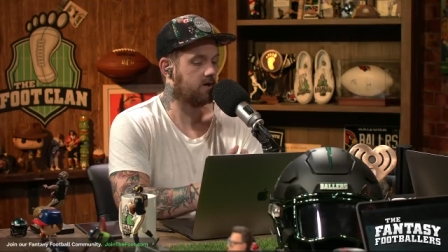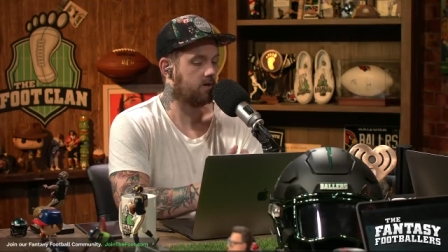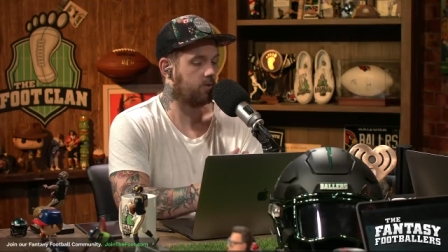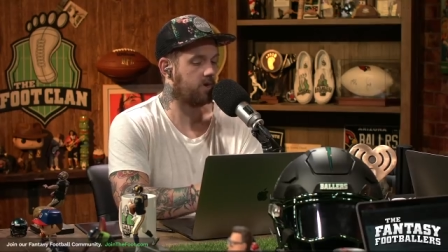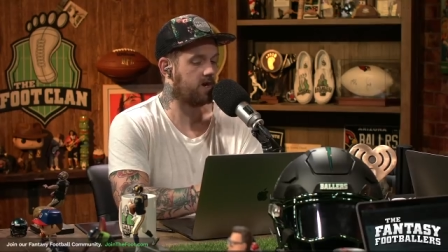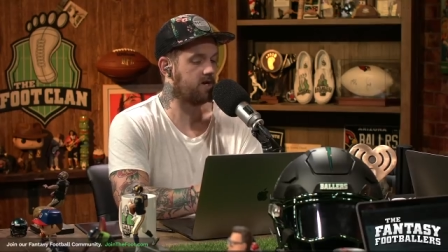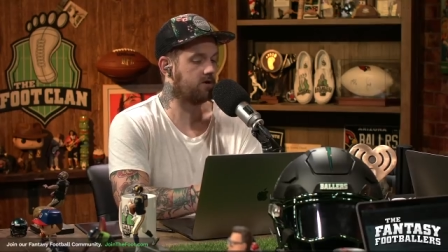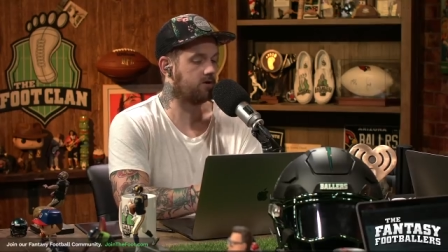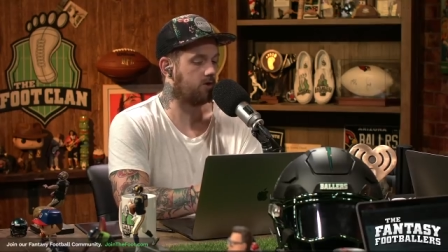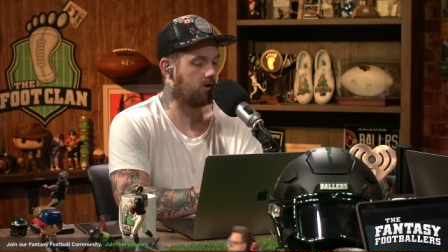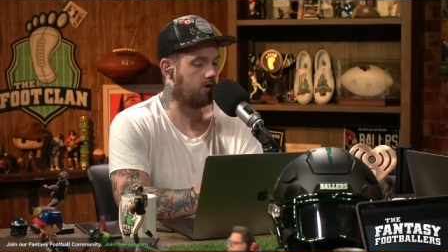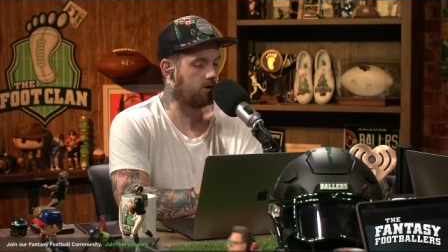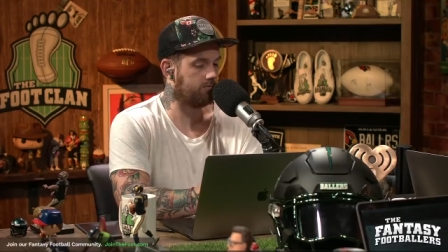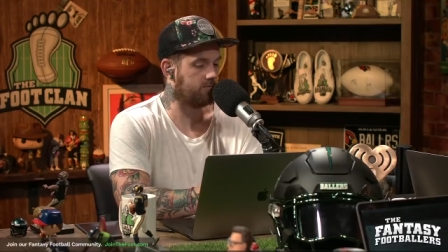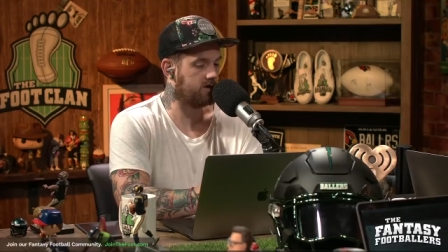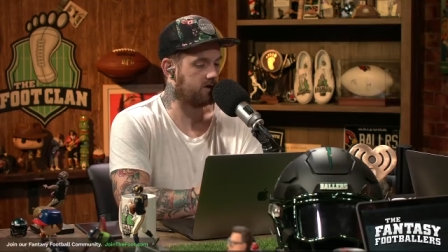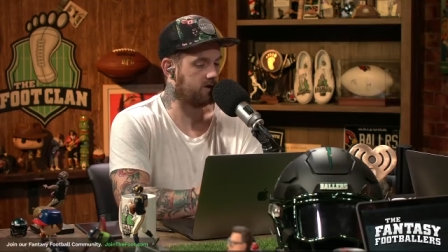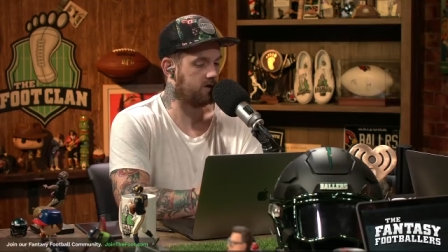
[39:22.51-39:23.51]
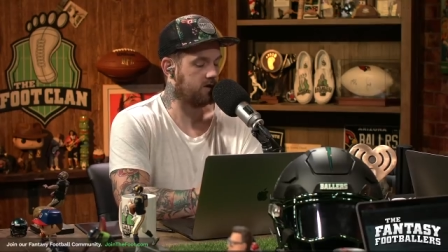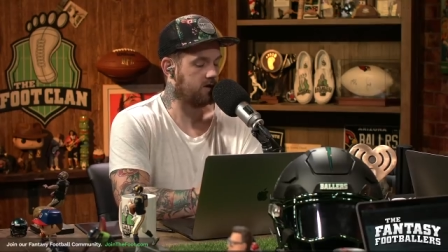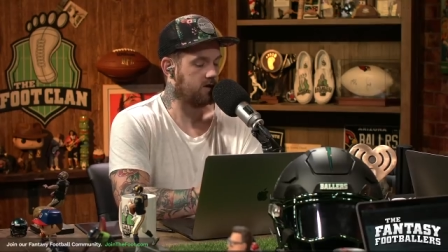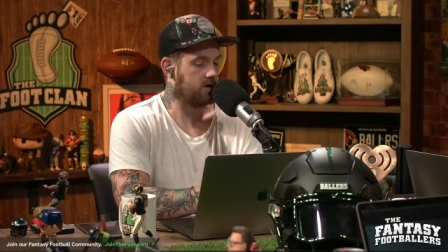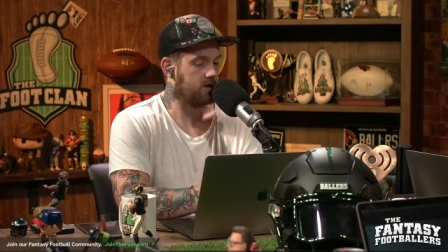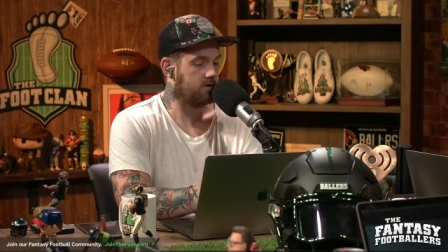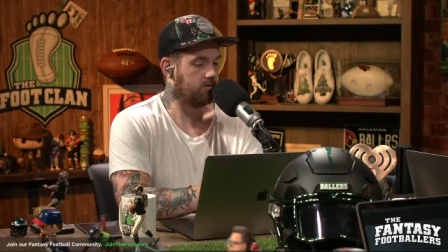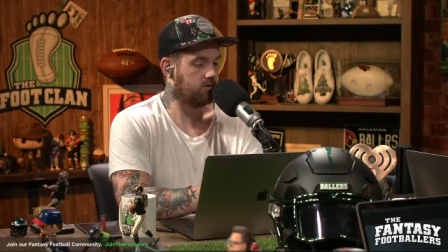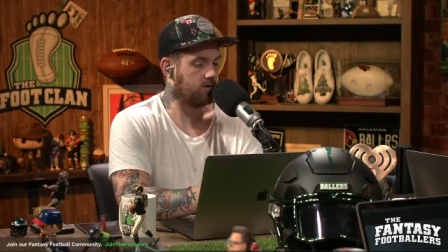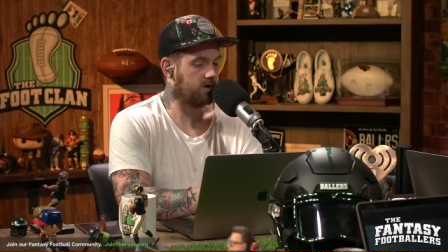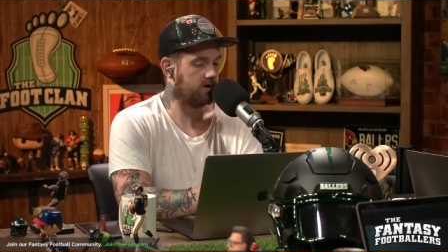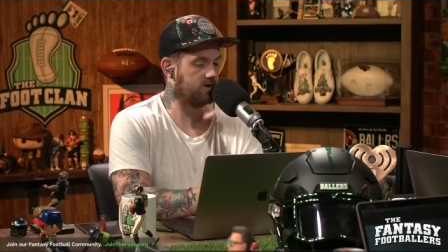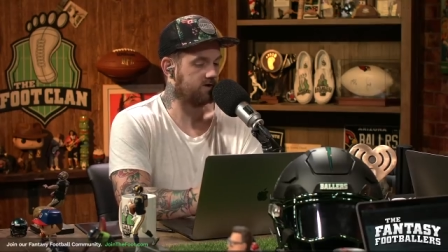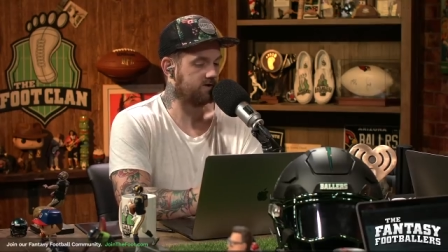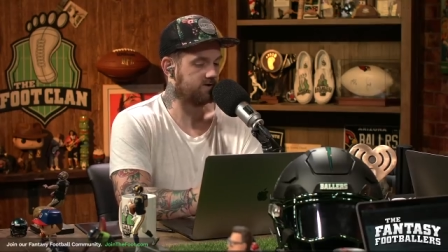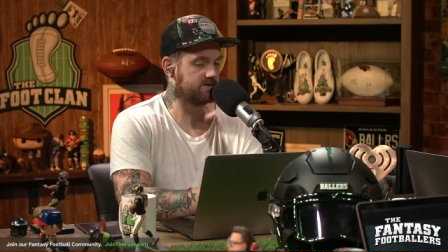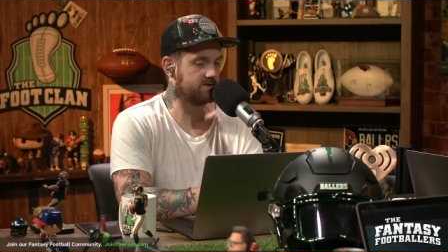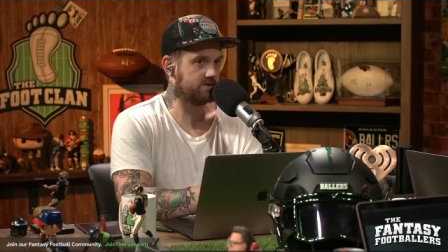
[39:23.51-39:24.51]
Wayne Gallman
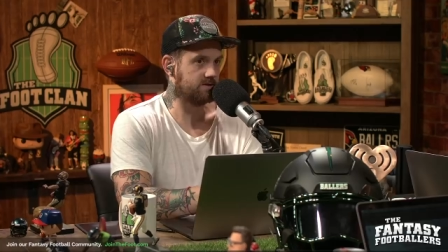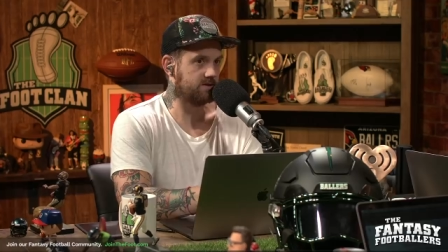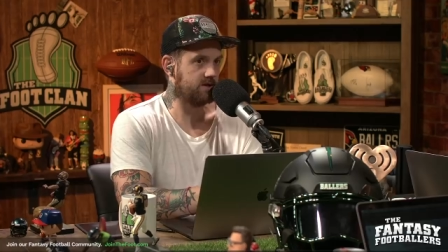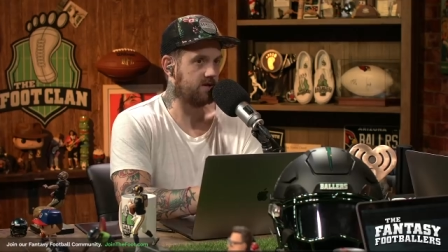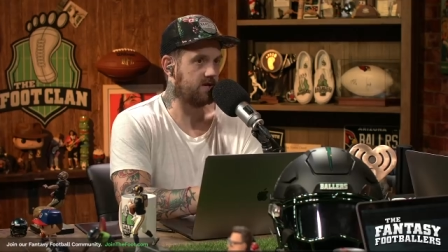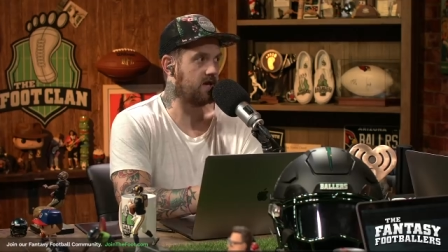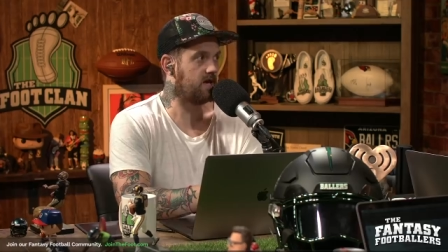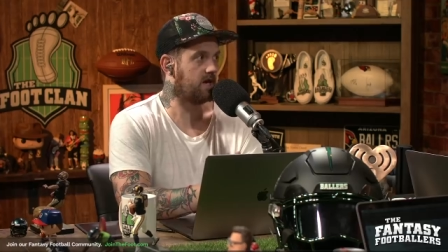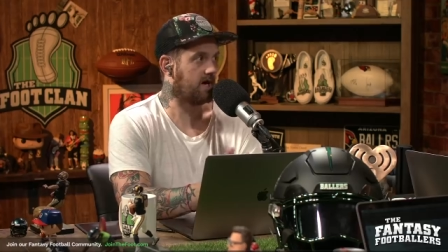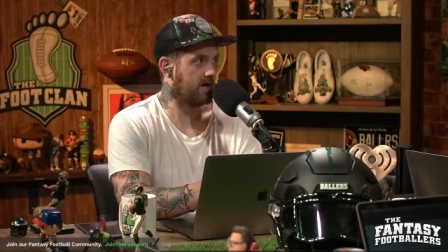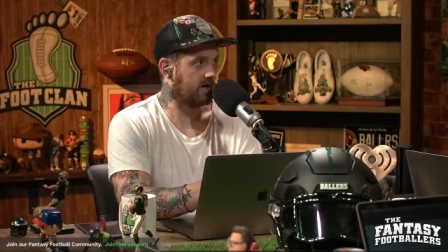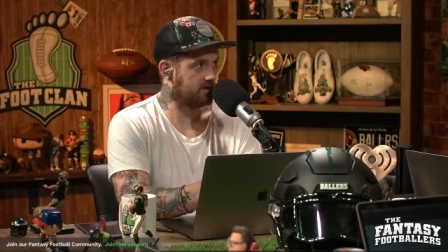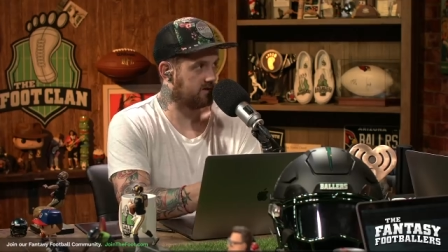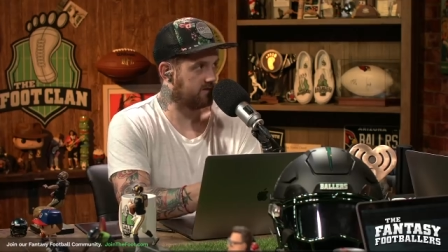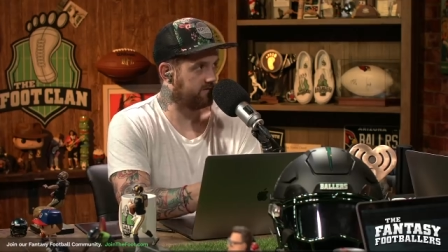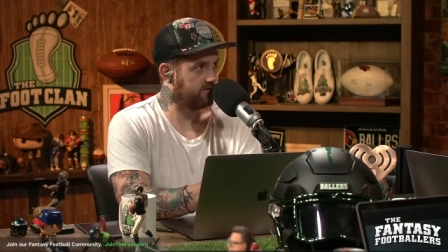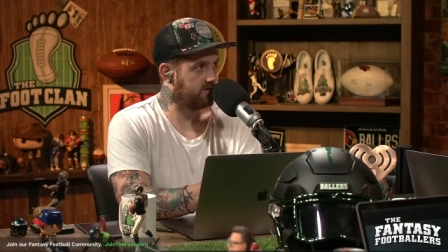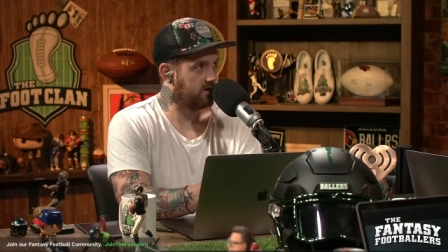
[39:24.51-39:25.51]
was inactive.